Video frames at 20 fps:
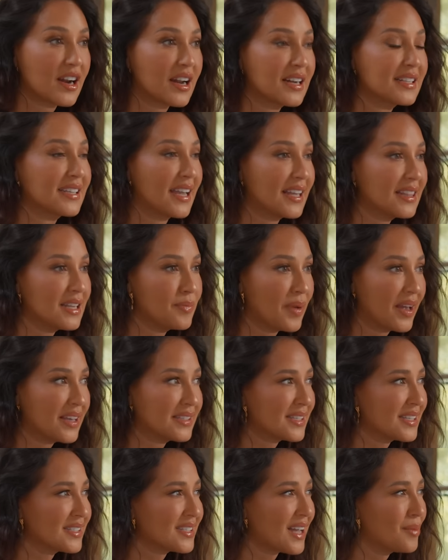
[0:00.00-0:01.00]
and on a daily
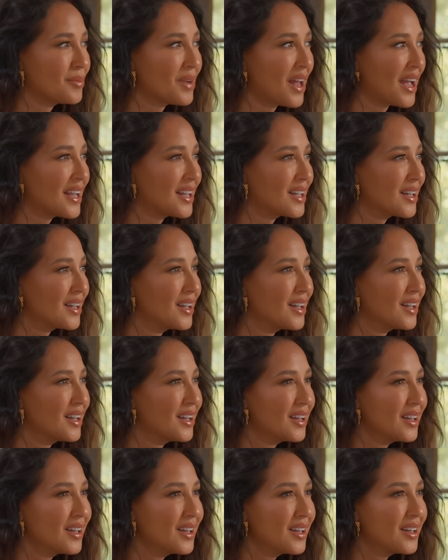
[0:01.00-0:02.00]
basis, I'm like,
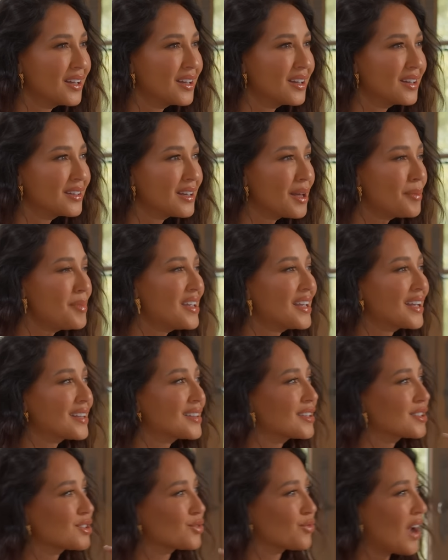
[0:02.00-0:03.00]
let me
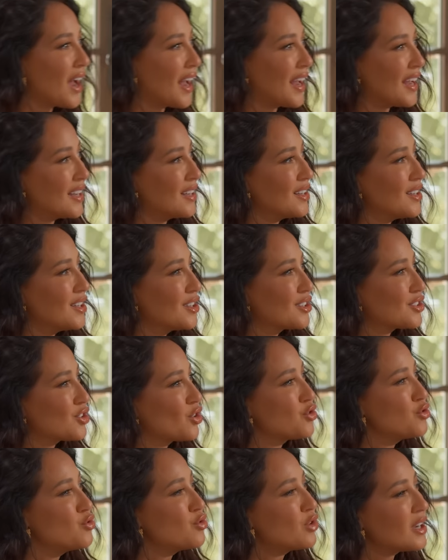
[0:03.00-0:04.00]
get this right.
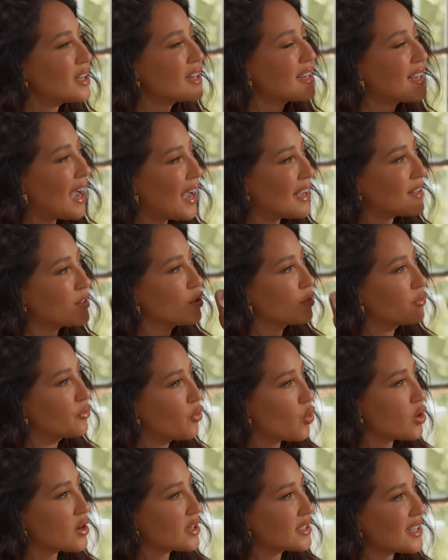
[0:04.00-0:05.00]
So you could have gotten
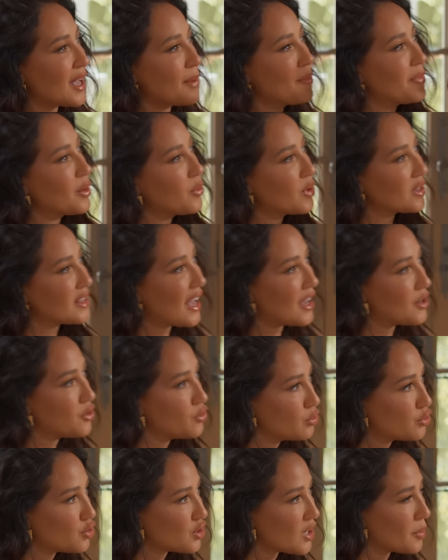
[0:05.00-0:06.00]
divorced and been with that
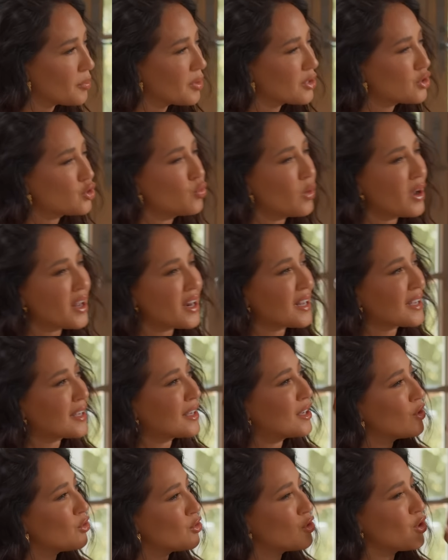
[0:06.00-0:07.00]
new chick, but you wanted
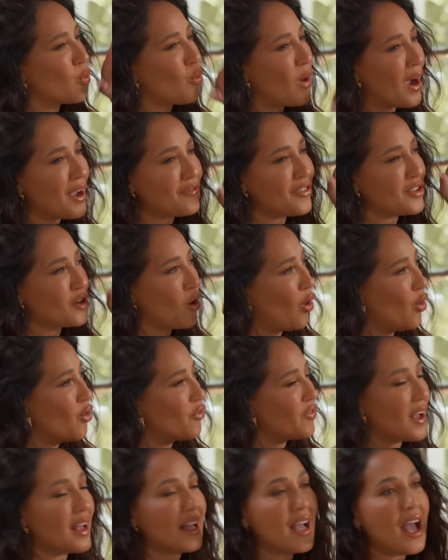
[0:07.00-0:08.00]
to kill your wife and your whole
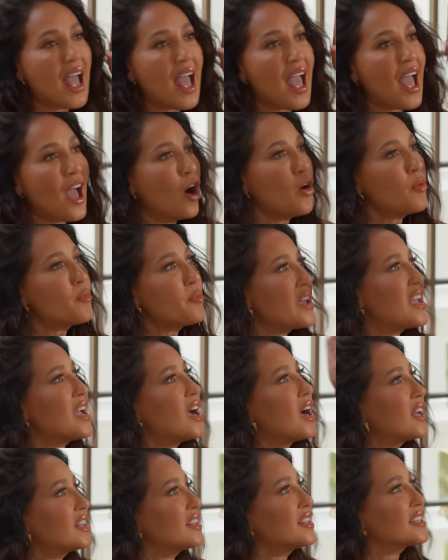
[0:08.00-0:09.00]
family. Help me
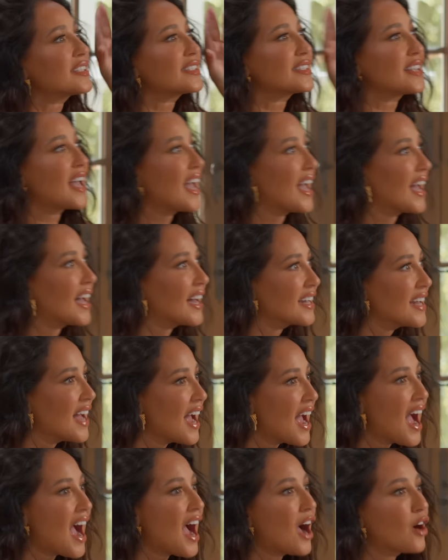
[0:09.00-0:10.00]
understand
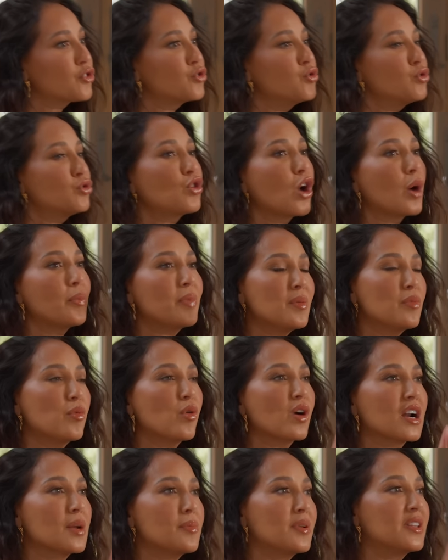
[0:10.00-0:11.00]
how you thought people
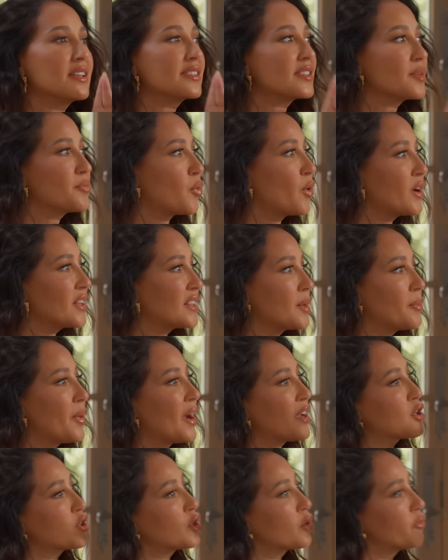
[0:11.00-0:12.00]
were going to be disappointed
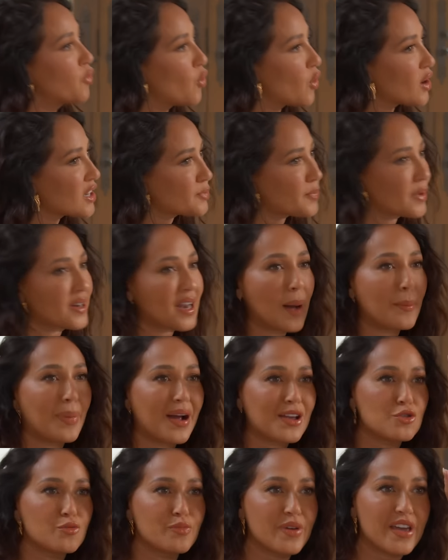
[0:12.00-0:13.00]
by your divorce, but not
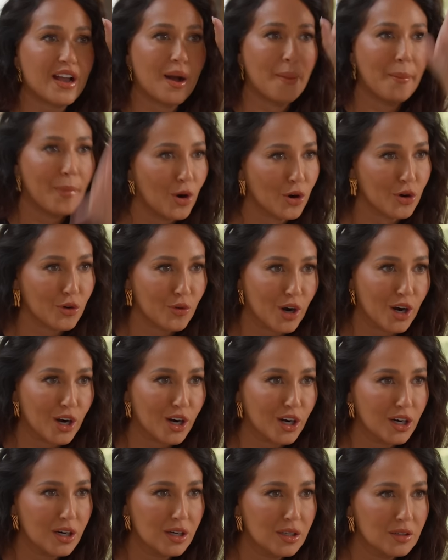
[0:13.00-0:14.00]
by you being a murderer.